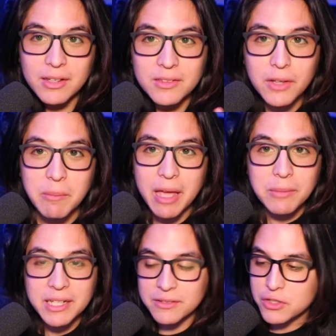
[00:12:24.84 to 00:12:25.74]
Look at me. I'm
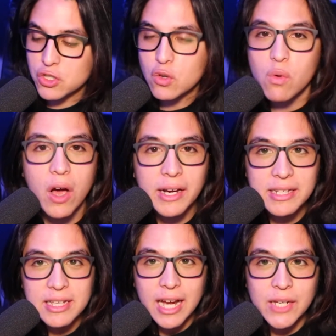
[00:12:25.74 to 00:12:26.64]
like the
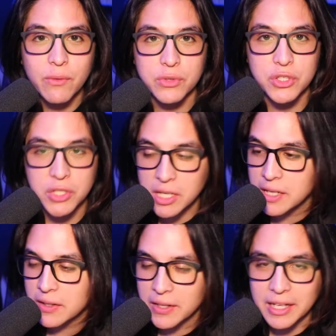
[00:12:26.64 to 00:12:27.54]
scrawniest guy you've ever
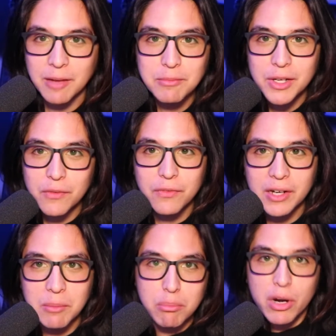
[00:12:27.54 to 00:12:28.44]
seen. Like, and I'm here
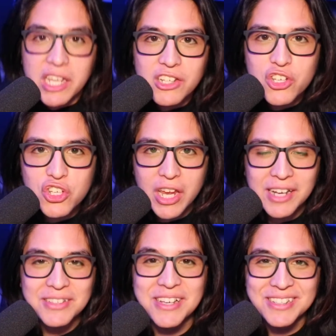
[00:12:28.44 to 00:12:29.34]
fucking breaking
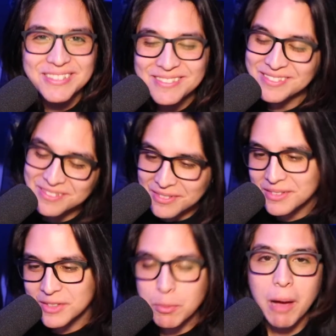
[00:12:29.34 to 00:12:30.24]
shit.
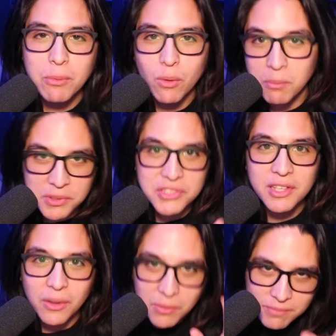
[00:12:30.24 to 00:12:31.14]
It's popcorn, but
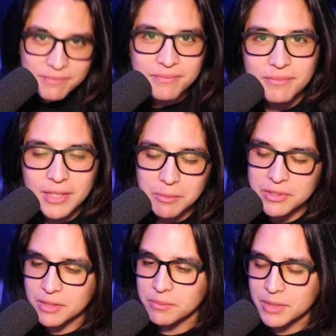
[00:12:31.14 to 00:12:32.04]
still. Give me
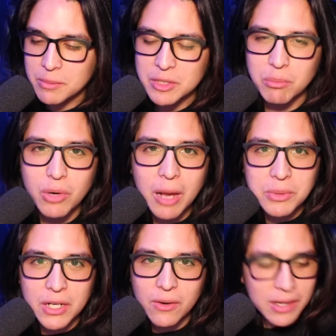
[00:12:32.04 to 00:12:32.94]
some give me some
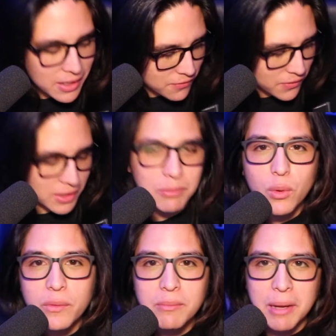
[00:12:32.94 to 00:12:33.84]
props here. Fucking
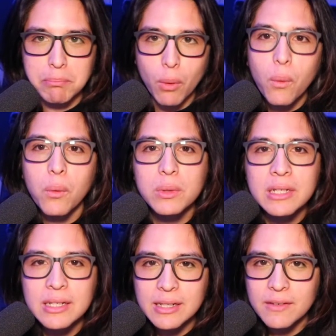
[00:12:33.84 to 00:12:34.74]
moving my
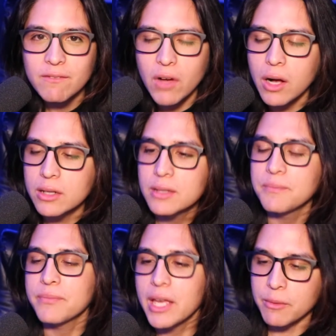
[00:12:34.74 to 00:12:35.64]
bowl. Fuck.
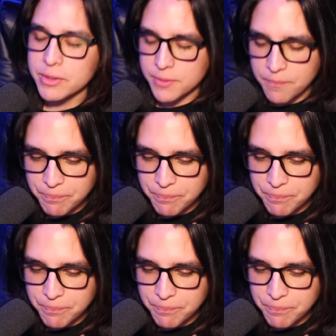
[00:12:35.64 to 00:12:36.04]
Anyways.